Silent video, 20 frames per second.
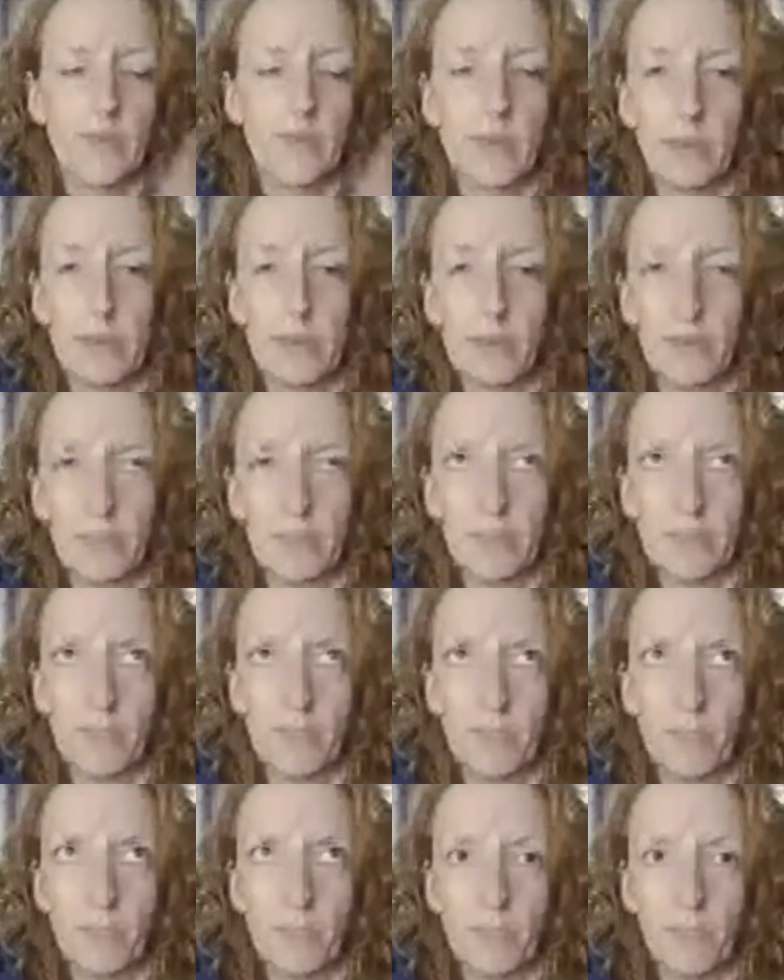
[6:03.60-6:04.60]
the
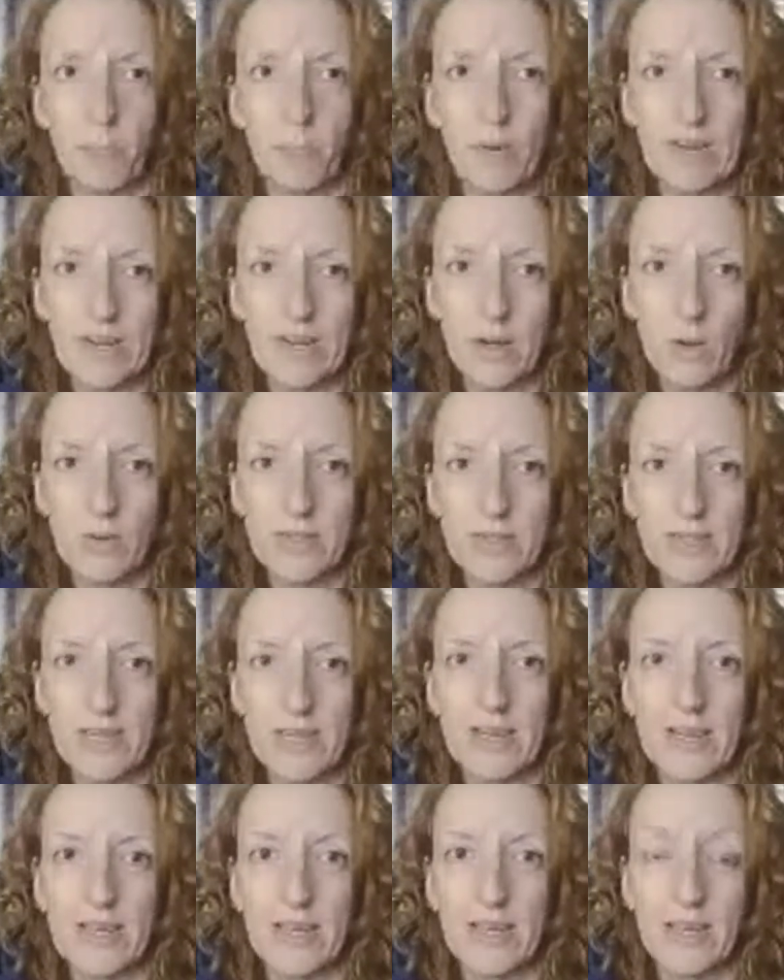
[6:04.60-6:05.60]
windows in
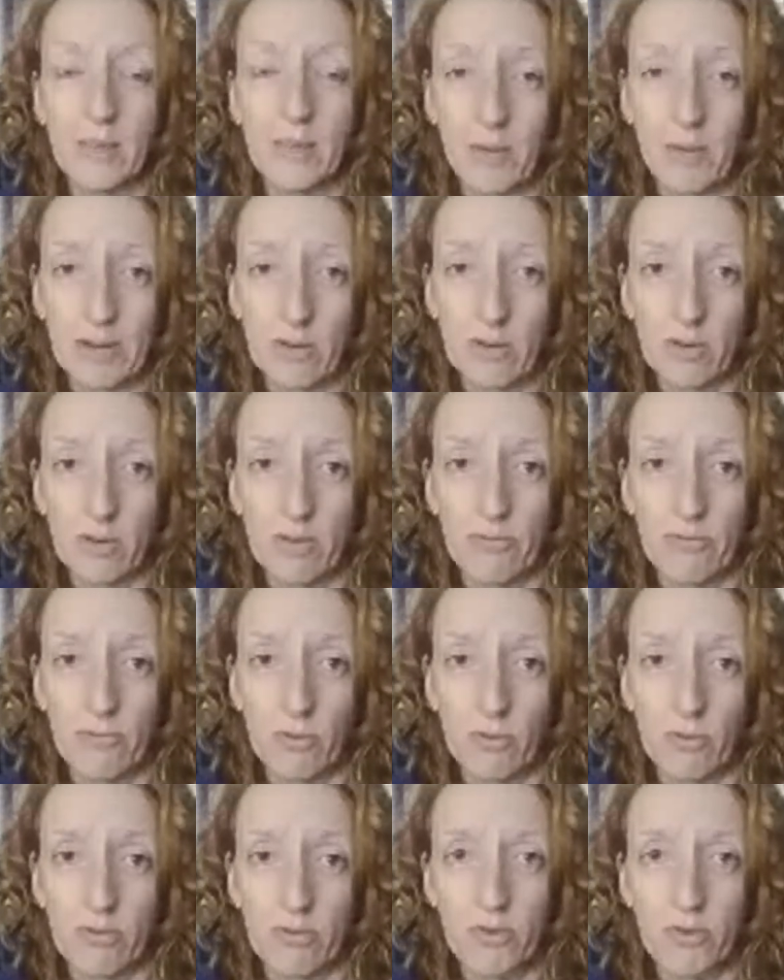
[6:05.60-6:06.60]
and get the brick done at the
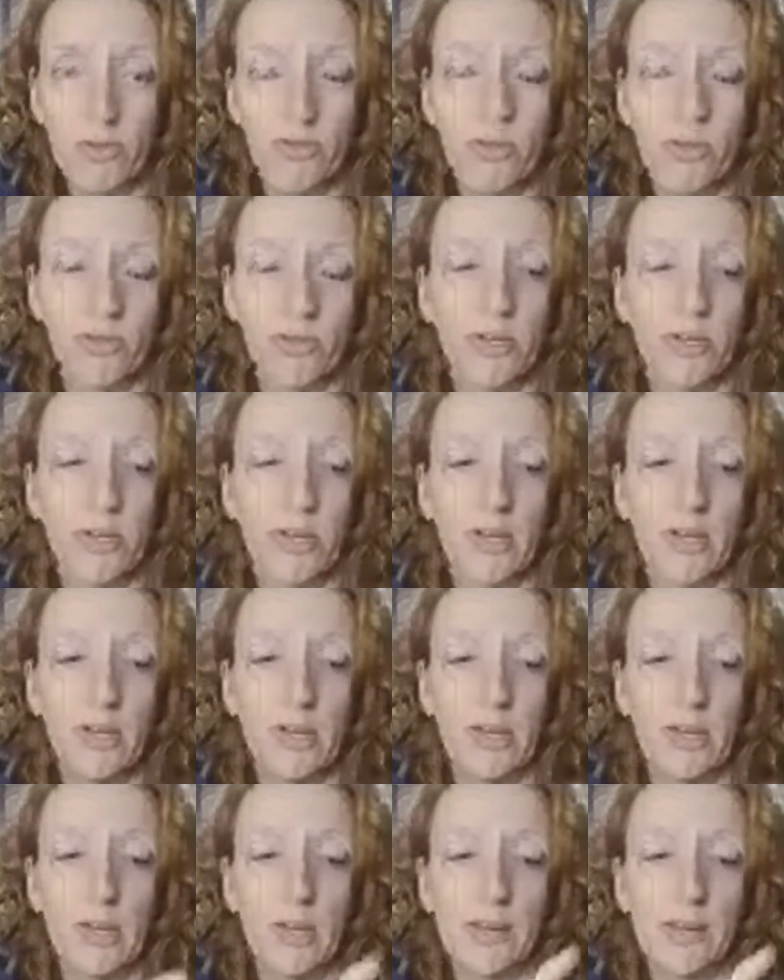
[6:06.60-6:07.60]
front,
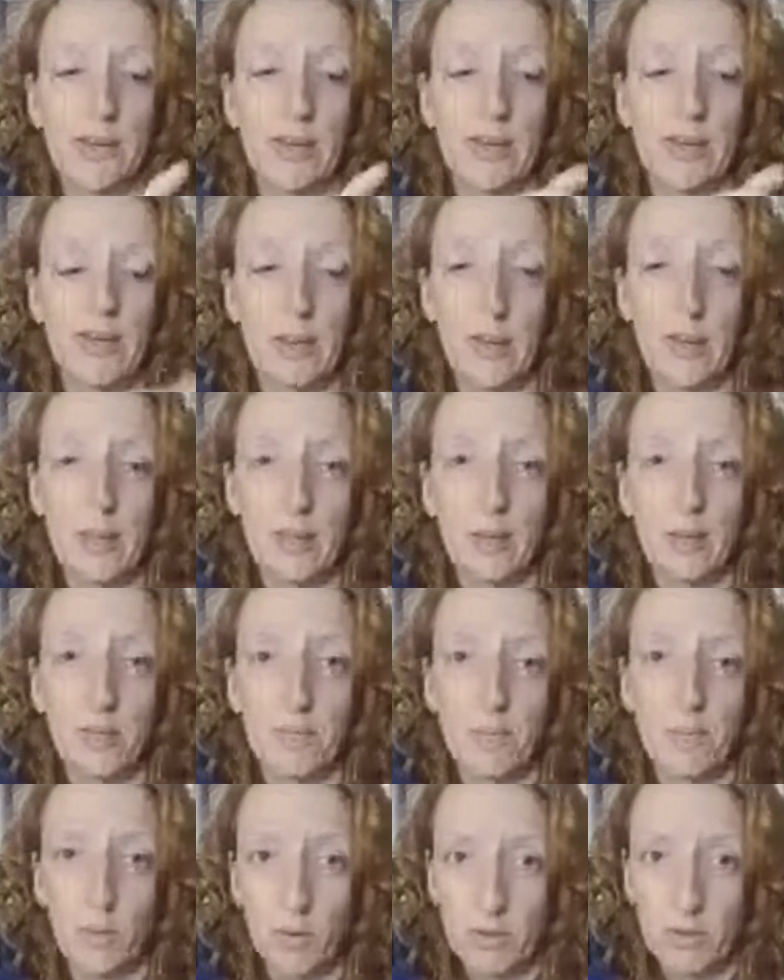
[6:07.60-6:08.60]
get the
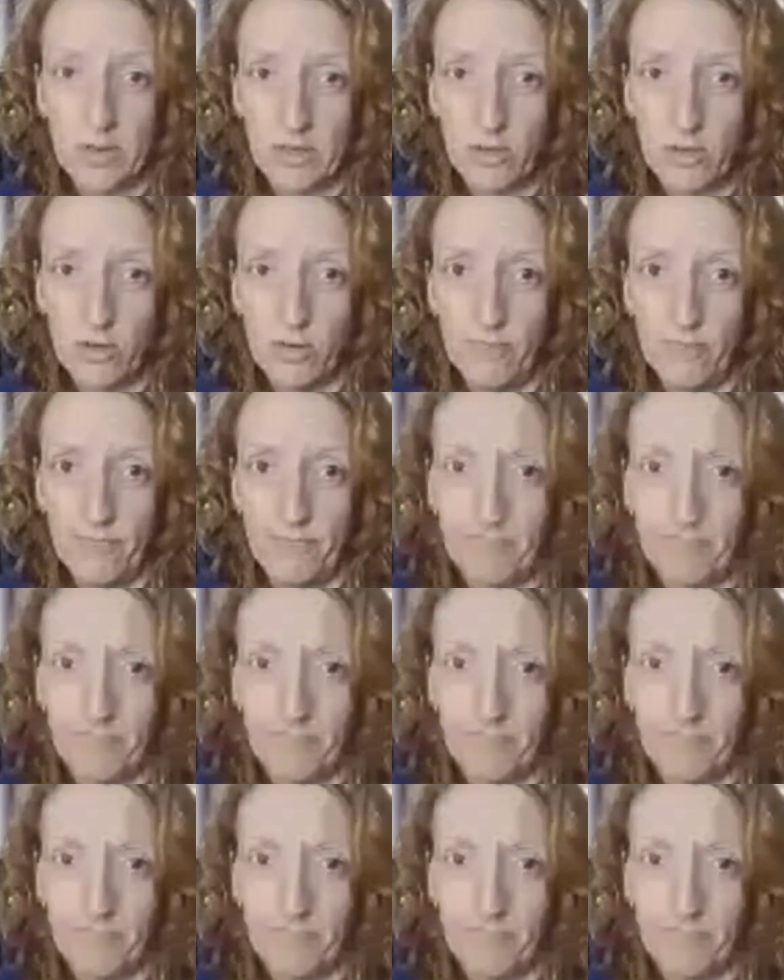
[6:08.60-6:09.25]
boarding done,